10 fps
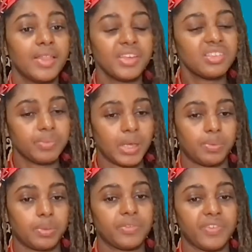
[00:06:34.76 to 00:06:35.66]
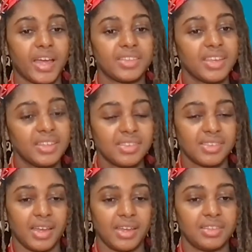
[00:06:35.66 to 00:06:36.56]
This paper provides
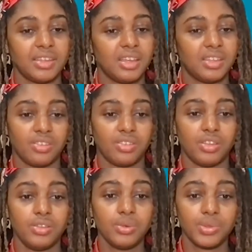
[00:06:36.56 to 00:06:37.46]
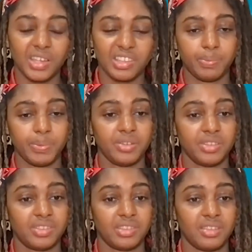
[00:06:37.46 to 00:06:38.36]
insight into the user
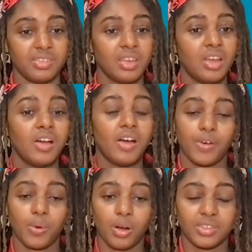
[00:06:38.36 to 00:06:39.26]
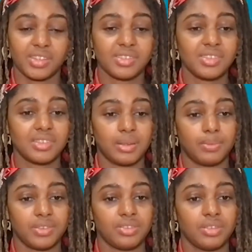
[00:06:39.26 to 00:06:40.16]
experiences of aquatic
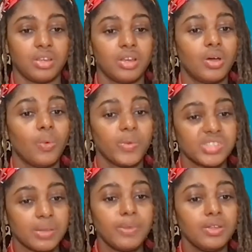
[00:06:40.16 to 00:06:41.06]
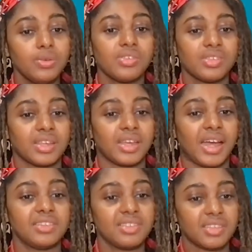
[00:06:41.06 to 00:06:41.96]
systems, which can be used to
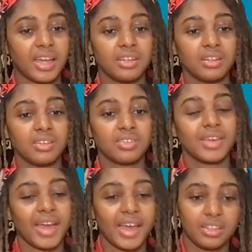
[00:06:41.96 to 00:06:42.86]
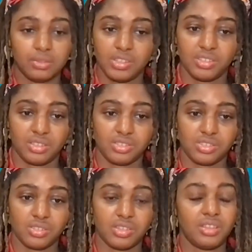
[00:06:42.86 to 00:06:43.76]
guide designers and
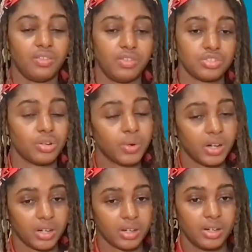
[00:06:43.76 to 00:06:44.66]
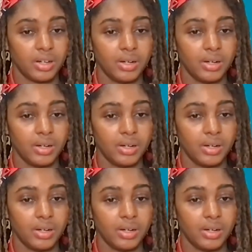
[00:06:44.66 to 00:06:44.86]
researchers in future work.